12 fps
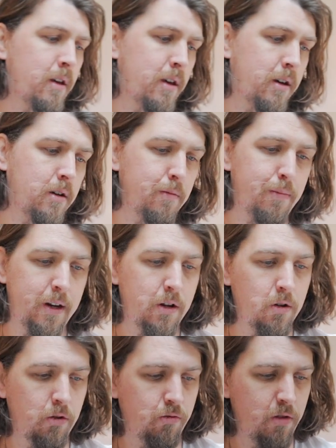a company
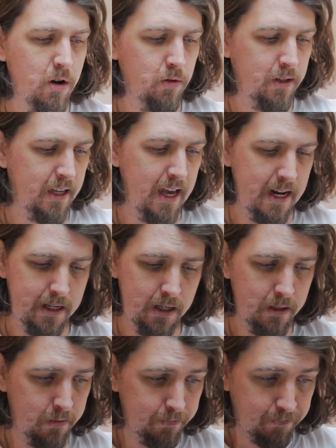called Rose
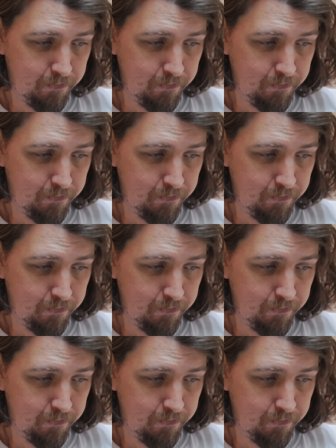Calendars.